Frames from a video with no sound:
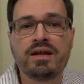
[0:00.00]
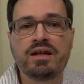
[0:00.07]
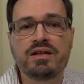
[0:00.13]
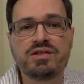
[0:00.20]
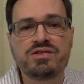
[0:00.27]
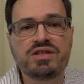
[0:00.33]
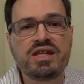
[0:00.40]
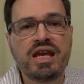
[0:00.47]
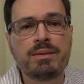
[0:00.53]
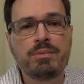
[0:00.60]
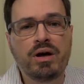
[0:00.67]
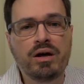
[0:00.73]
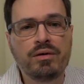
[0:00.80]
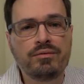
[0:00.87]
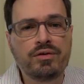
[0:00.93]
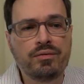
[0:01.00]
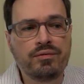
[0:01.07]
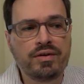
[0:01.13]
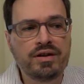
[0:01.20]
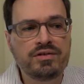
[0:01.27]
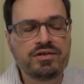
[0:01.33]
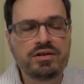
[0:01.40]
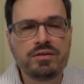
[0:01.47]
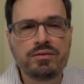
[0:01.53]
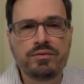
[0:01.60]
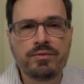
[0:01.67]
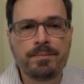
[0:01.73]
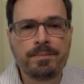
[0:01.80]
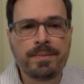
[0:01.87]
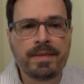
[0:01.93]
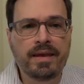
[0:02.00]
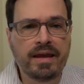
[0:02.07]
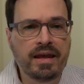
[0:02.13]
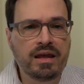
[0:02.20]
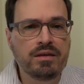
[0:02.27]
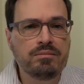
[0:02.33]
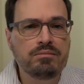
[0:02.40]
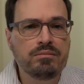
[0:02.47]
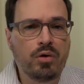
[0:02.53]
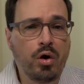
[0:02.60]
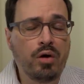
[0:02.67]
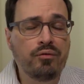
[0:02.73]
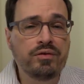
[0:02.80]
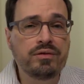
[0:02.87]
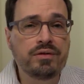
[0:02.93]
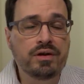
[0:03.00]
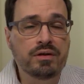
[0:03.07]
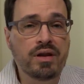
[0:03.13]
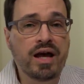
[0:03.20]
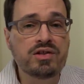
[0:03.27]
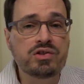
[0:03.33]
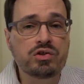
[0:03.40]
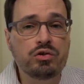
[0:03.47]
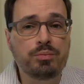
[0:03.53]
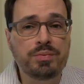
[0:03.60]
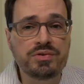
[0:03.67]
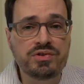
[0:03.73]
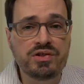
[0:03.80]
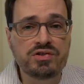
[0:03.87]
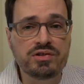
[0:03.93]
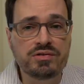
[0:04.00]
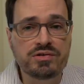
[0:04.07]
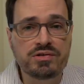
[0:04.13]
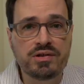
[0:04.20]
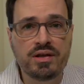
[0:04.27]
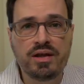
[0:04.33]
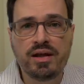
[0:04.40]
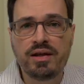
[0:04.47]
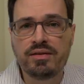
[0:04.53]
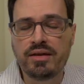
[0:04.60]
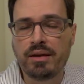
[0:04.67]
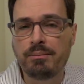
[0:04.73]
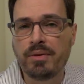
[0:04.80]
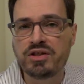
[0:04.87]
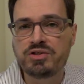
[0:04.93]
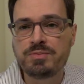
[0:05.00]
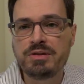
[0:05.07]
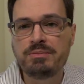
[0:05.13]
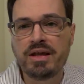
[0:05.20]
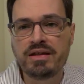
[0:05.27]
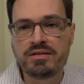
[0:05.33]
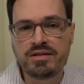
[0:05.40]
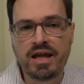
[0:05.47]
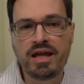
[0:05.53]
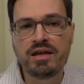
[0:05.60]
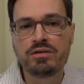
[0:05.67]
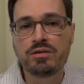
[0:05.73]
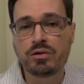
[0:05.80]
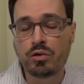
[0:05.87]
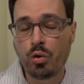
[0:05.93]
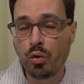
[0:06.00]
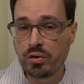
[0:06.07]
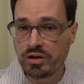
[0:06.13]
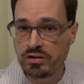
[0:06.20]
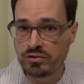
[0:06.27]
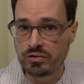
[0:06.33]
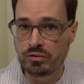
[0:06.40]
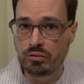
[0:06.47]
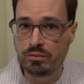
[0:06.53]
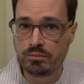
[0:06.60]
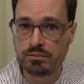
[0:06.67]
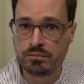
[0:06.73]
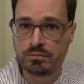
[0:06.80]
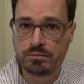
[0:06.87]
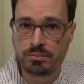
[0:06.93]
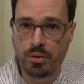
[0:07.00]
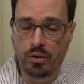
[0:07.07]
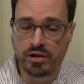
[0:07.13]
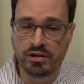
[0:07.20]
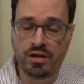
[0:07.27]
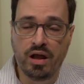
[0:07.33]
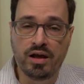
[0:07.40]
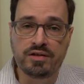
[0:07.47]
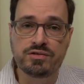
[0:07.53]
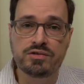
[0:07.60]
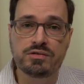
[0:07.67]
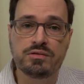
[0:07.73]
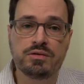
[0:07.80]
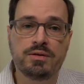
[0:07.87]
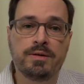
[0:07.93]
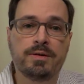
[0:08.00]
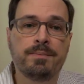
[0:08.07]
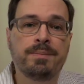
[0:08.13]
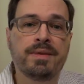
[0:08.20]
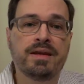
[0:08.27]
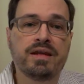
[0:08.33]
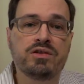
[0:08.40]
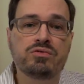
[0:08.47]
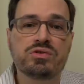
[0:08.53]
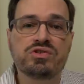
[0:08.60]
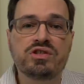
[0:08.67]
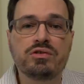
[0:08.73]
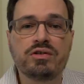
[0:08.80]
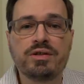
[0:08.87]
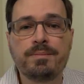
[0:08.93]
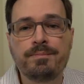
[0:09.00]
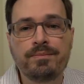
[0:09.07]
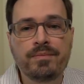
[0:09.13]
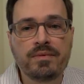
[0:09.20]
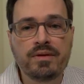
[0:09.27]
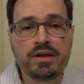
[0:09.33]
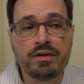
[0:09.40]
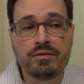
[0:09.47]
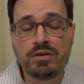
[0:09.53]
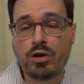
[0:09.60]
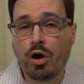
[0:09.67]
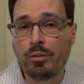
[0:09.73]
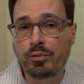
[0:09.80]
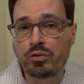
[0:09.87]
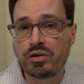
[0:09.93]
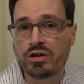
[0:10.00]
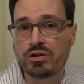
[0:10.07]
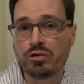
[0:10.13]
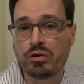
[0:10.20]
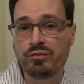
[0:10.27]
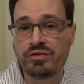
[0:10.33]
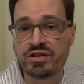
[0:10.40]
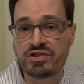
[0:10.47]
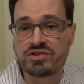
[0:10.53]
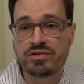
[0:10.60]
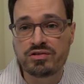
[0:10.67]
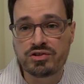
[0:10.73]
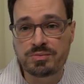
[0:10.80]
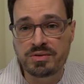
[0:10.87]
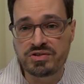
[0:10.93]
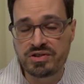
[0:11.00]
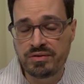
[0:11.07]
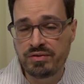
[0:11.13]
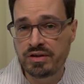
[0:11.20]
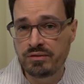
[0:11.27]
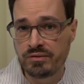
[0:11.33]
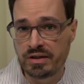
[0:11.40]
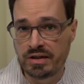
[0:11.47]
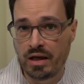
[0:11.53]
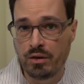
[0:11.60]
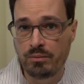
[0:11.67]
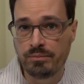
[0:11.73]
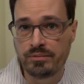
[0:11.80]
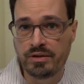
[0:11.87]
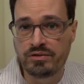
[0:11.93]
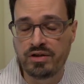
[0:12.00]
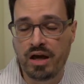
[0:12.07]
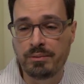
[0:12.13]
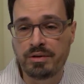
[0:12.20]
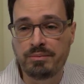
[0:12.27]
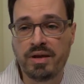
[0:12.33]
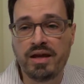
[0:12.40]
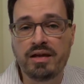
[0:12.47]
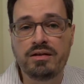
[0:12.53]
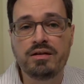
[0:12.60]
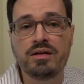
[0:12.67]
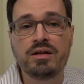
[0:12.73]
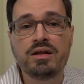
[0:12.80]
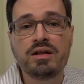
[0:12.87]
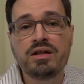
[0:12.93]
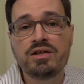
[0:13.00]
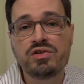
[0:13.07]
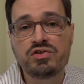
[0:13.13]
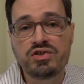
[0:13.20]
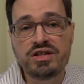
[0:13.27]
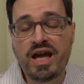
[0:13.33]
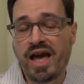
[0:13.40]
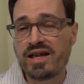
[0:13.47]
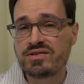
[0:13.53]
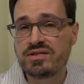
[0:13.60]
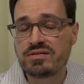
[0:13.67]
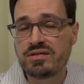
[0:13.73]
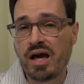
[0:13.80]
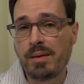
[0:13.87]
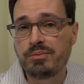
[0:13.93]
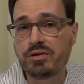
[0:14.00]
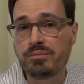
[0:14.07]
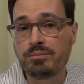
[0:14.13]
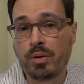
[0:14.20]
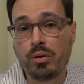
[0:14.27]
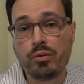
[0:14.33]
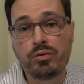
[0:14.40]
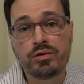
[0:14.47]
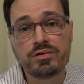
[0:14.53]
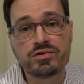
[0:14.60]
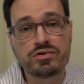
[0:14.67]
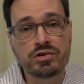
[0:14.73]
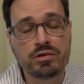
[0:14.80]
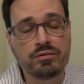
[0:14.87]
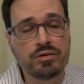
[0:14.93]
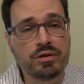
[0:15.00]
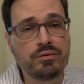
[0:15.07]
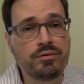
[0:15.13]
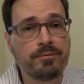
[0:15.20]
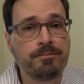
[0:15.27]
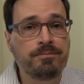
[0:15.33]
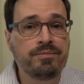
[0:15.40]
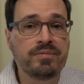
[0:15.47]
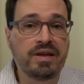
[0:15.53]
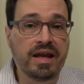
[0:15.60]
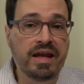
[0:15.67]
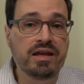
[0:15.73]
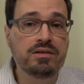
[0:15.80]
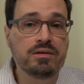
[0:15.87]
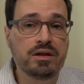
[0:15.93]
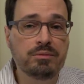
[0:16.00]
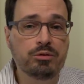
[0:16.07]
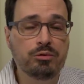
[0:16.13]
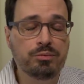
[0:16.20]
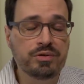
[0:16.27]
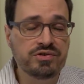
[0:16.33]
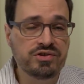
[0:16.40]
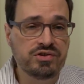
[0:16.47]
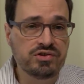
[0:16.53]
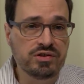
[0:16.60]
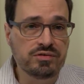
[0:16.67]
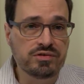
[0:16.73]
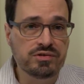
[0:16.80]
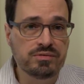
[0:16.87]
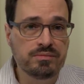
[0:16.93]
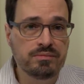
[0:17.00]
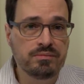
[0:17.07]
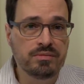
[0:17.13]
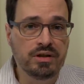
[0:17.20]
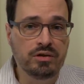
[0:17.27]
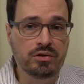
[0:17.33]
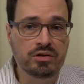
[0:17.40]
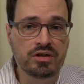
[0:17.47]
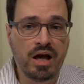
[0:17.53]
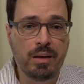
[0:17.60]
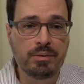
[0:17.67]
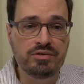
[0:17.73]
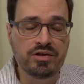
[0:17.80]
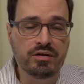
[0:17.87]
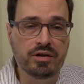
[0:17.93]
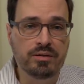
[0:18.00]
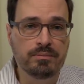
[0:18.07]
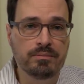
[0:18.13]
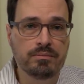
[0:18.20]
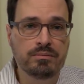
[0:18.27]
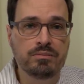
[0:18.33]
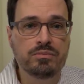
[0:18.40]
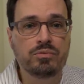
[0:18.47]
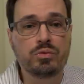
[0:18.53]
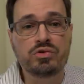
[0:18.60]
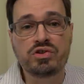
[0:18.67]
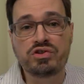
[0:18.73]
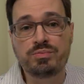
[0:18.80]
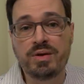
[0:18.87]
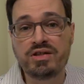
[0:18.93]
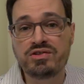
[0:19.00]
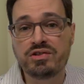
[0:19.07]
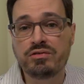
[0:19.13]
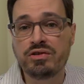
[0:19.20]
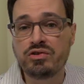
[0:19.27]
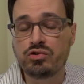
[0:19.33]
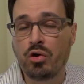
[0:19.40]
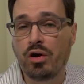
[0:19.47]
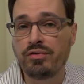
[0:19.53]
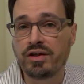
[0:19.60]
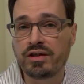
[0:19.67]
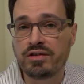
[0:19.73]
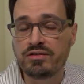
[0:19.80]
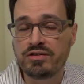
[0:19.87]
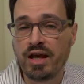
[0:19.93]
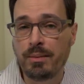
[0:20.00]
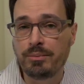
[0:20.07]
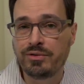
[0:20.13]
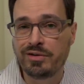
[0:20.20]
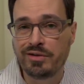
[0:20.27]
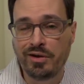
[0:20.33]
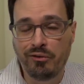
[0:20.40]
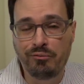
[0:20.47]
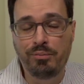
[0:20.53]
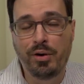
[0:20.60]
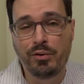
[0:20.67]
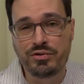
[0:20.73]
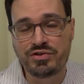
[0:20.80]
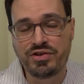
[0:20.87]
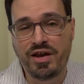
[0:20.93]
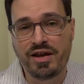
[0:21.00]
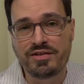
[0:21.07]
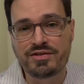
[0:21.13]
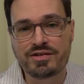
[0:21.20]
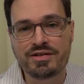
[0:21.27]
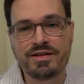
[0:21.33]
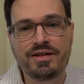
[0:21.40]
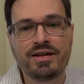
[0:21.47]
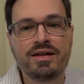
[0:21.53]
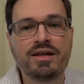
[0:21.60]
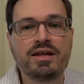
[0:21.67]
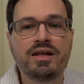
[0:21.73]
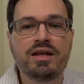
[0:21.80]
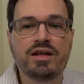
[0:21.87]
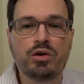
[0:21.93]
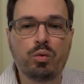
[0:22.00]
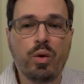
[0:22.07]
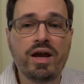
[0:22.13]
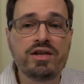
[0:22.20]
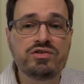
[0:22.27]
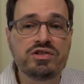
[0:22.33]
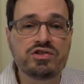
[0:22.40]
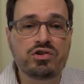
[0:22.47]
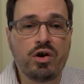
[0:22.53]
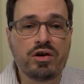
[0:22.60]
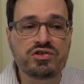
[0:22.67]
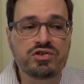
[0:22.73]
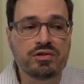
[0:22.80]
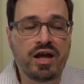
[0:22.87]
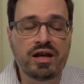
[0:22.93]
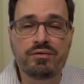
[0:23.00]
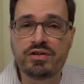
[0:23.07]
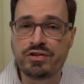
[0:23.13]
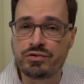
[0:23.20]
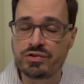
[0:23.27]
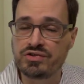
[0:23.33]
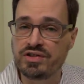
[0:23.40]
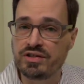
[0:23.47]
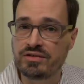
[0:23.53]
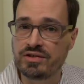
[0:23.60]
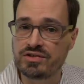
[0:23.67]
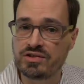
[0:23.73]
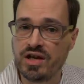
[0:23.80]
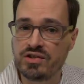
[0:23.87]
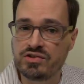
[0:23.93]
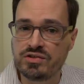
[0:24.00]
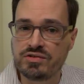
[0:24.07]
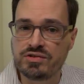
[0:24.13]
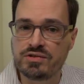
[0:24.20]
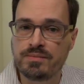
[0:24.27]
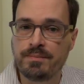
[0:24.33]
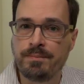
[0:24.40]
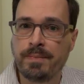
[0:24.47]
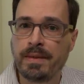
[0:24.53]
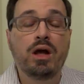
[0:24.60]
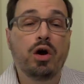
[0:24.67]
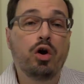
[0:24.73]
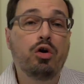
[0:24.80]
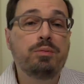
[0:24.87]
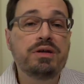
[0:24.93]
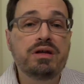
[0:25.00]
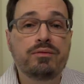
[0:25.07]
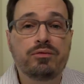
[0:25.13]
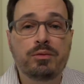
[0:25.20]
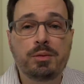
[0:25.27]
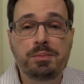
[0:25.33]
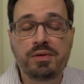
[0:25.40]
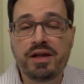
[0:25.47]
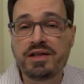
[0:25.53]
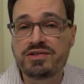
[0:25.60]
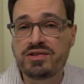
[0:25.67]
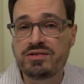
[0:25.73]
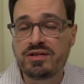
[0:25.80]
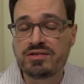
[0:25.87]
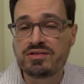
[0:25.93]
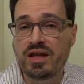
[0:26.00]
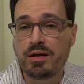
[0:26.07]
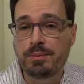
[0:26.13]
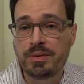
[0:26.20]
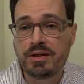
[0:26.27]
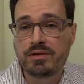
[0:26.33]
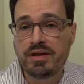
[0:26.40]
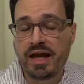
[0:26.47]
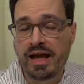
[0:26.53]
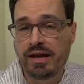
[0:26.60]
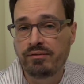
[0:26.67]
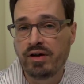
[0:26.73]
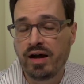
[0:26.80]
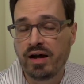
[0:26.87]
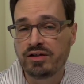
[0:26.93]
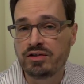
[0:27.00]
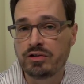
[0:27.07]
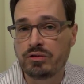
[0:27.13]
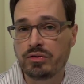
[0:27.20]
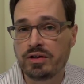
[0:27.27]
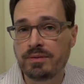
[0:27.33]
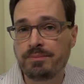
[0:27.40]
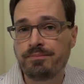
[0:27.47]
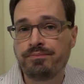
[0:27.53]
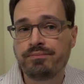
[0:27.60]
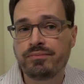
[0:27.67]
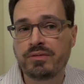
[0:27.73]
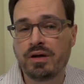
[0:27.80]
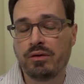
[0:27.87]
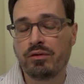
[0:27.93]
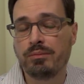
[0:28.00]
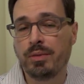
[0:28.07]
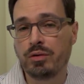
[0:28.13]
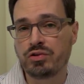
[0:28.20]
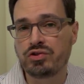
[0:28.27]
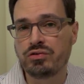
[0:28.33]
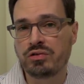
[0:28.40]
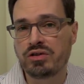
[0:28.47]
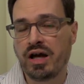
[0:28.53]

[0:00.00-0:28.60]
It is a game of definitive and often illogical positions that must be maintained according to party lines. Interestingly, even though I'm critical of this specific video that Tomi made, she has adopted both conservative and liberal positions in her commentary, which has basically drawn the contempt of both sides. In a way, she's caused a lot of interesting discussions, albeit from a place that does not appear to have a high degree of emotional